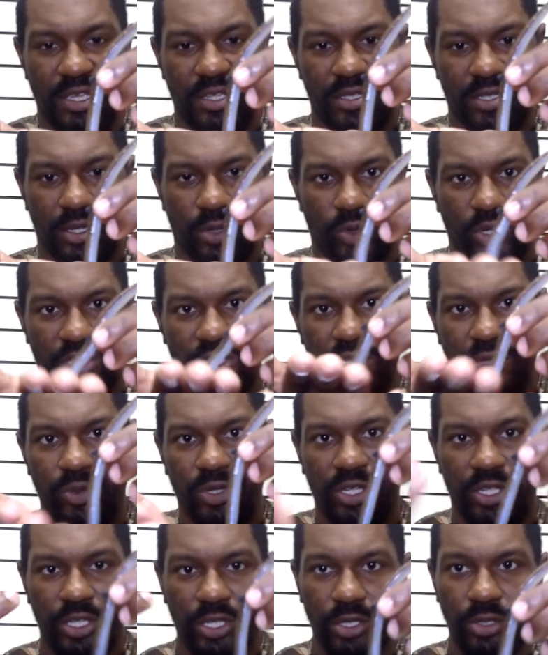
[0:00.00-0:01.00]
So what you
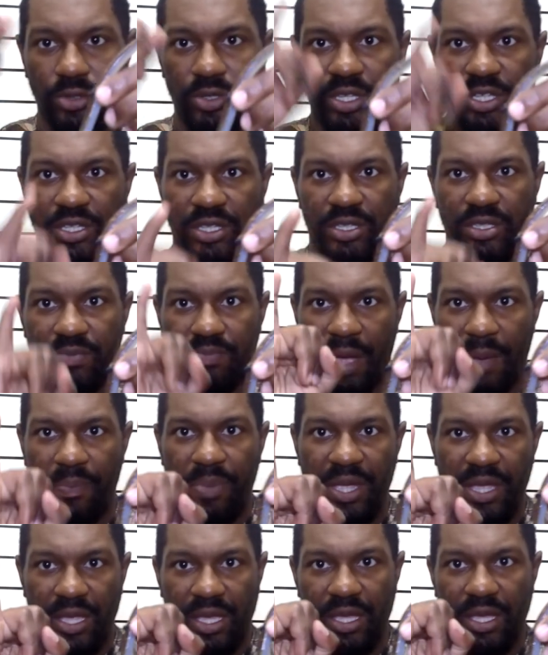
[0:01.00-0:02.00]
would do is, my
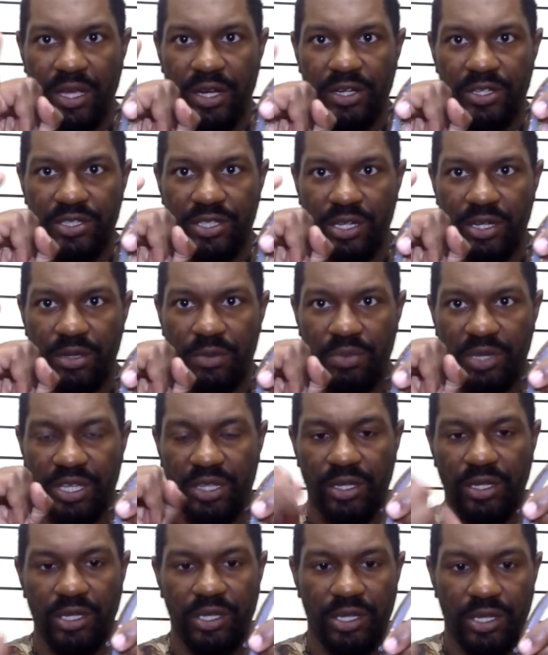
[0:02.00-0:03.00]
pinky here is going to be
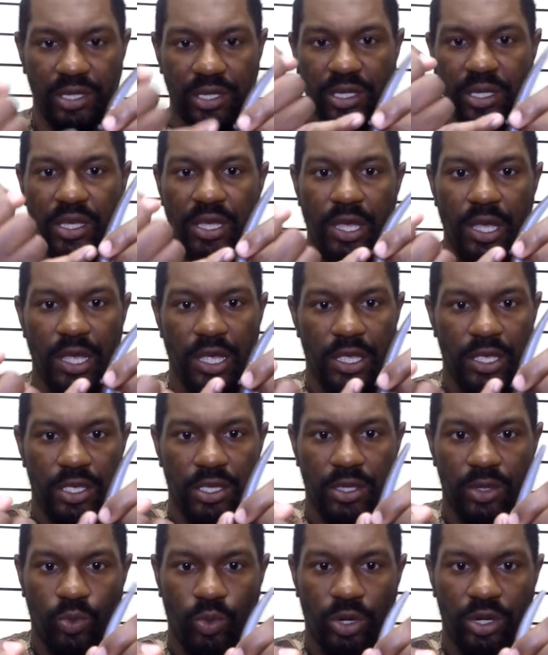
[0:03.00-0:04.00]
the hook.
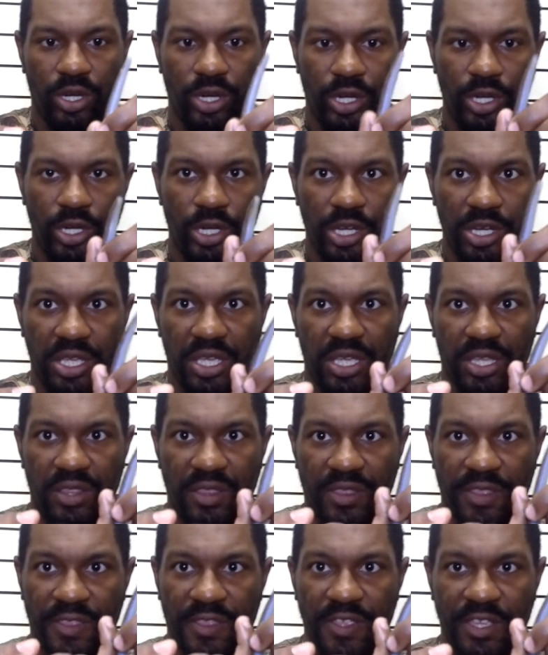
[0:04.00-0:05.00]
You'd want to hook it
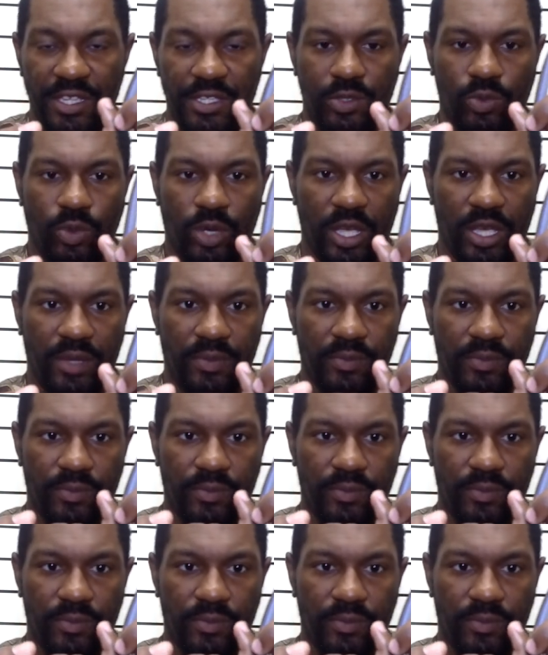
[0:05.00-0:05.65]
this way.